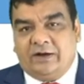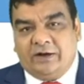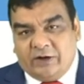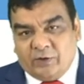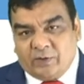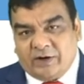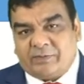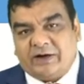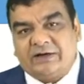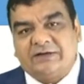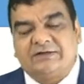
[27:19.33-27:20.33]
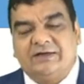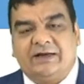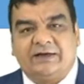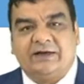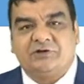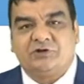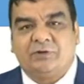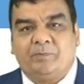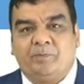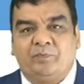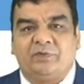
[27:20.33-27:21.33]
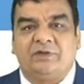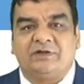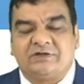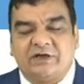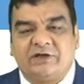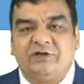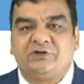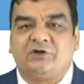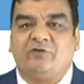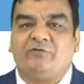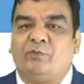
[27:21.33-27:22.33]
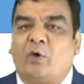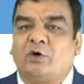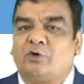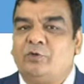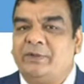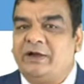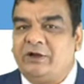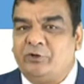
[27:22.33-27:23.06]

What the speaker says: during pregnancy lactation, the secretion of Montgomery